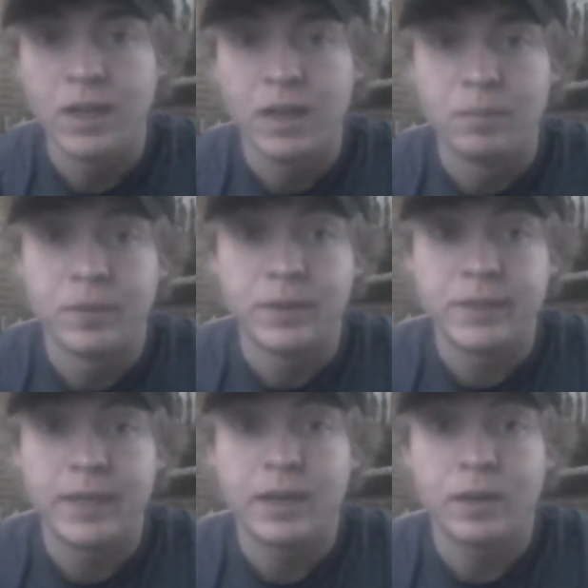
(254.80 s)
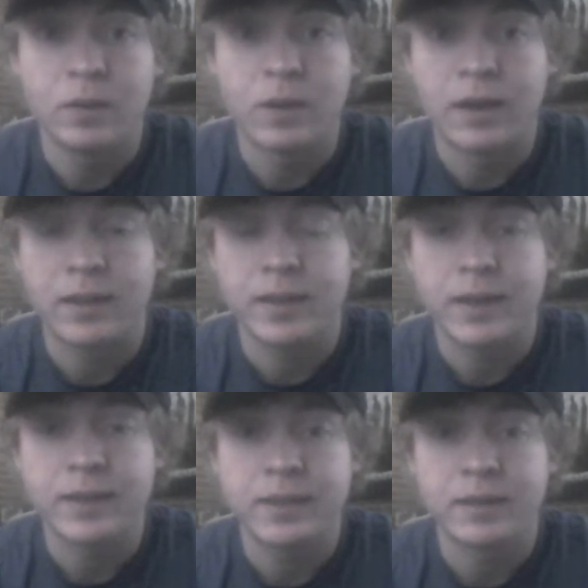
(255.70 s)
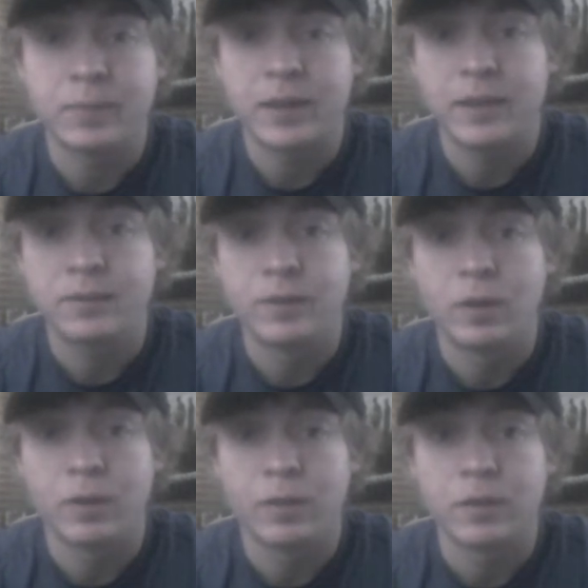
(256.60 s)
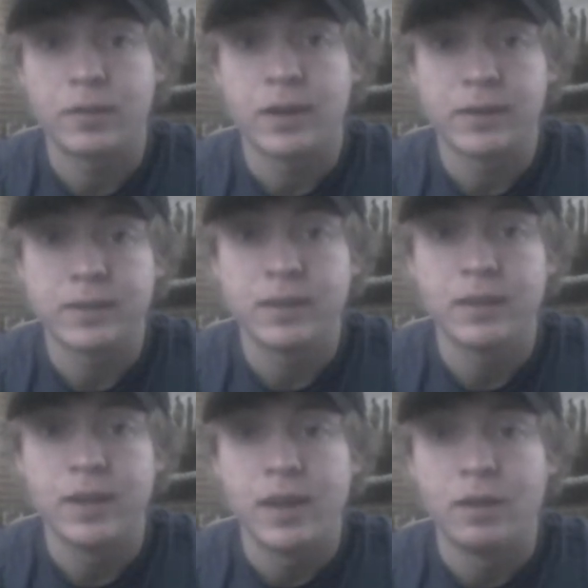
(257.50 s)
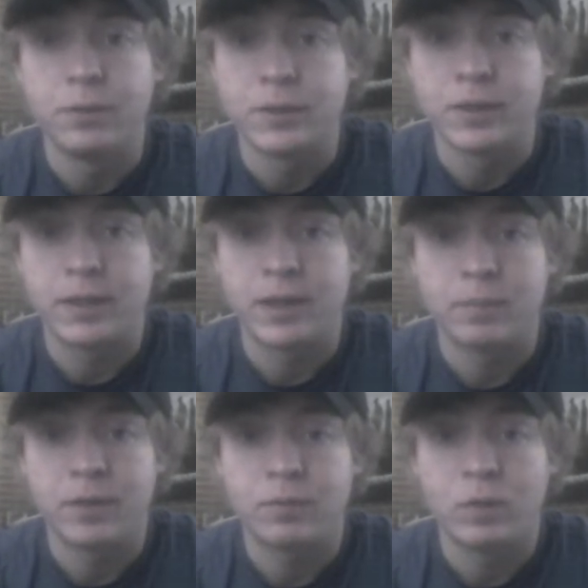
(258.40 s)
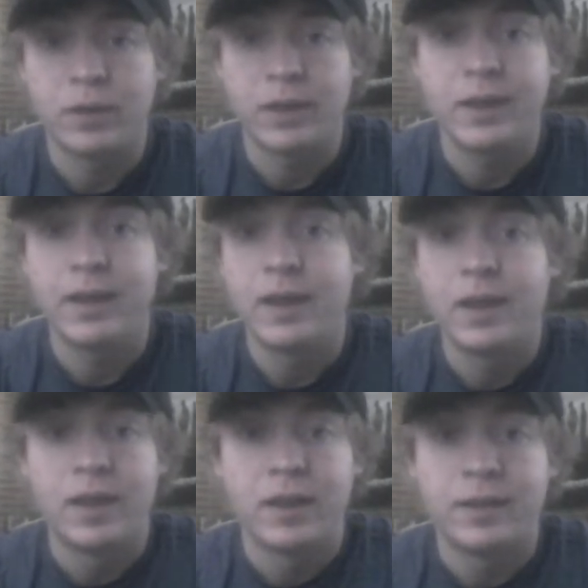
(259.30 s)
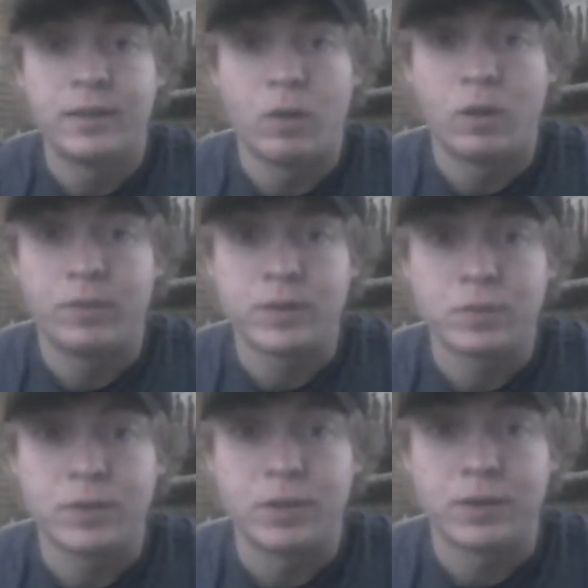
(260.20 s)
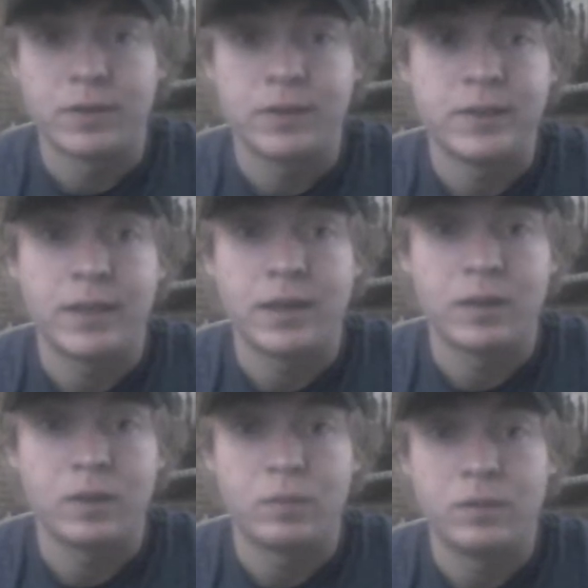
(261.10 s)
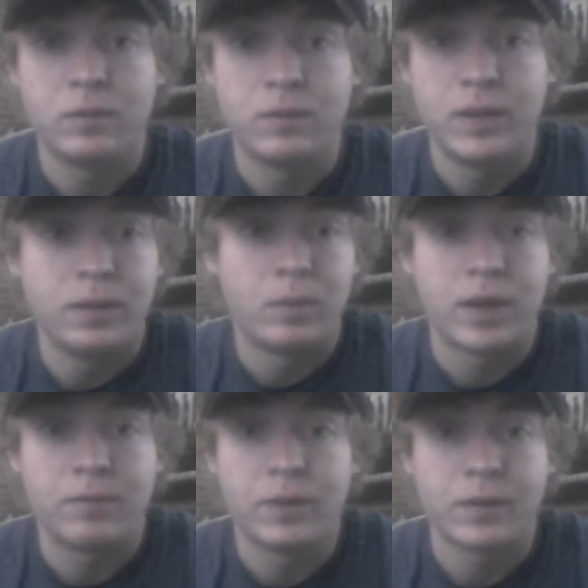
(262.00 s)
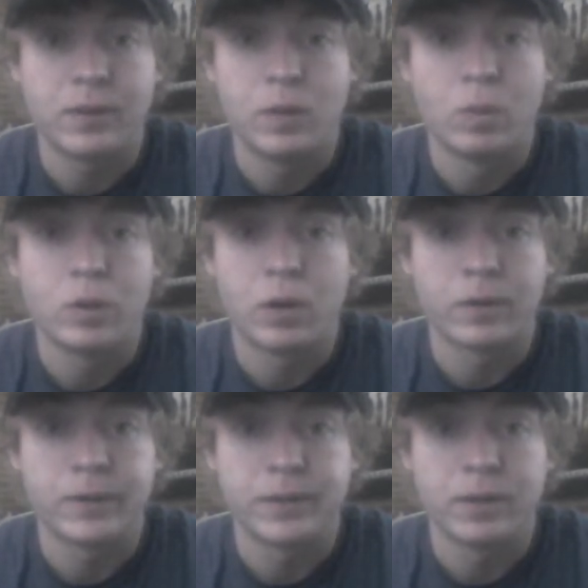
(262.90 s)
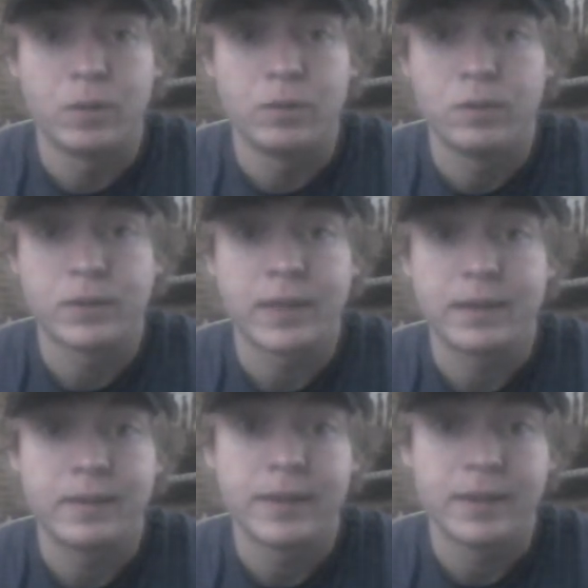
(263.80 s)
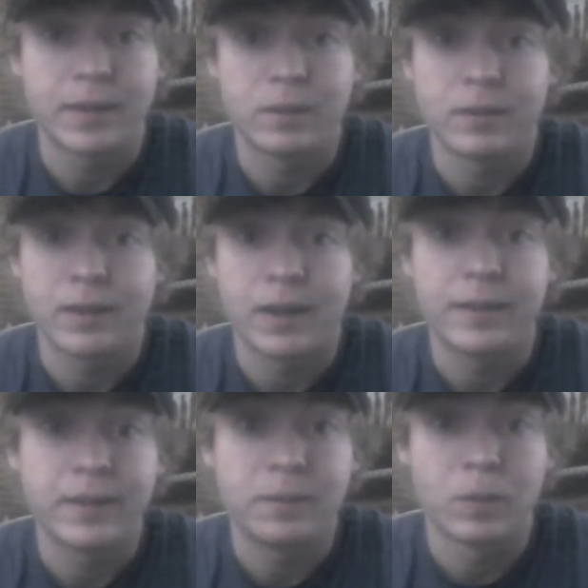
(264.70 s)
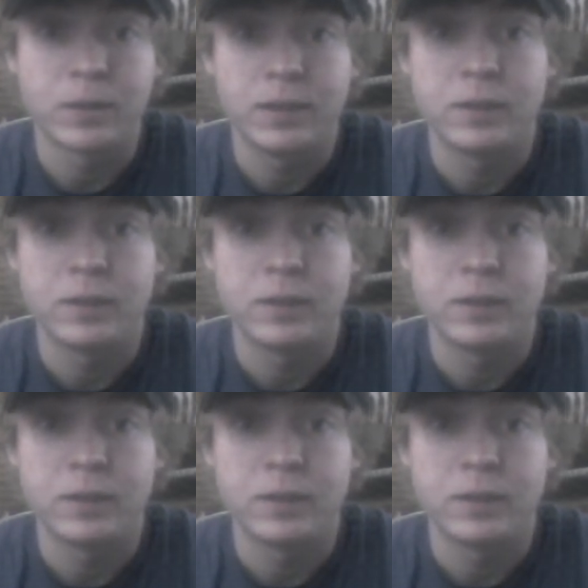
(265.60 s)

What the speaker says: But Jay Cutler, like I said in my last video, I thought honestly we shut down Matt Forte, the offense was done. Jay Cutler would have nothing, no targets to go to because I think personally he's a